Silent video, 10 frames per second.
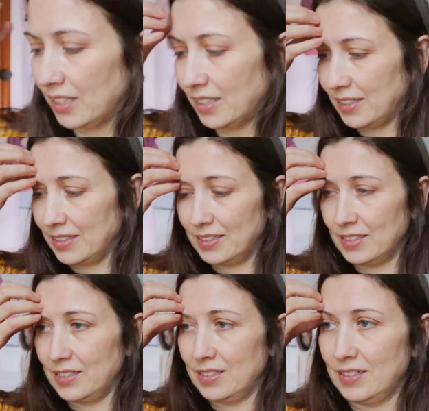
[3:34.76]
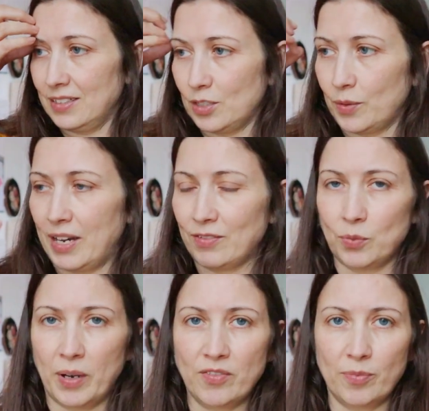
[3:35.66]
it. So I have
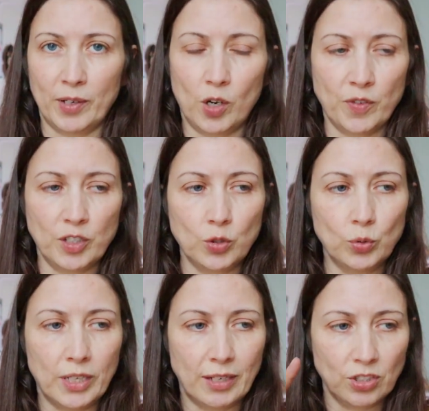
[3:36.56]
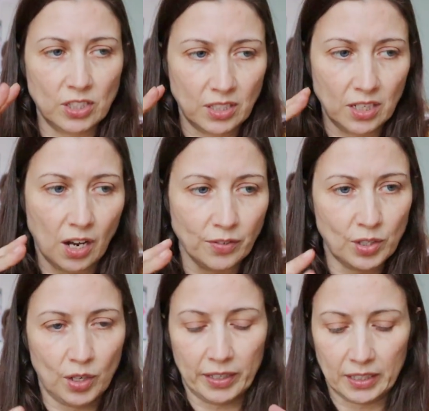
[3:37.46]
to wait for my coffee to cool down just enough
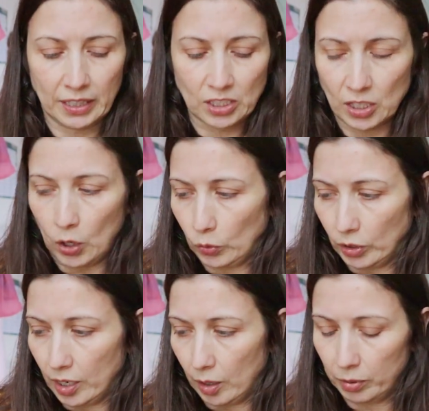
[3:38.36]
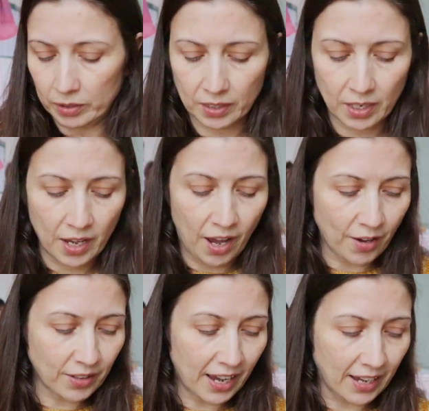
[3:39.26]
so that I can actually hold the cup.
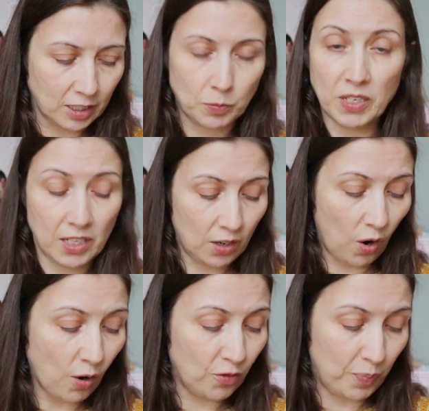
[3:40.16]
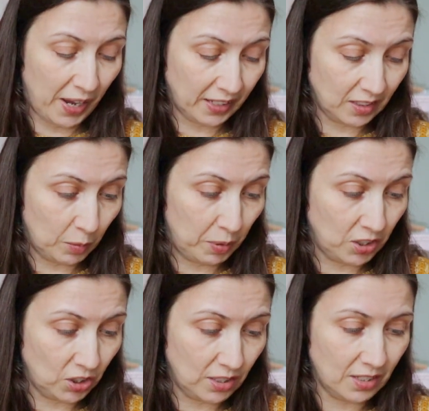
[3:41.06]
Okay, speaking of Bex at the
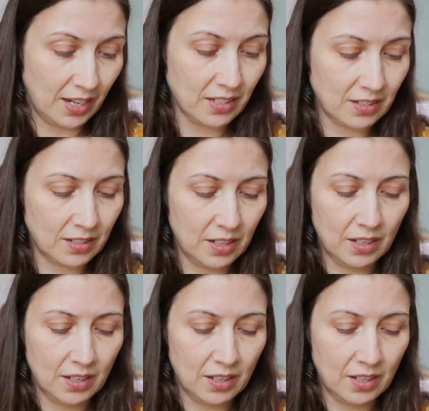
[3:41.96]
Pigeon's Nest,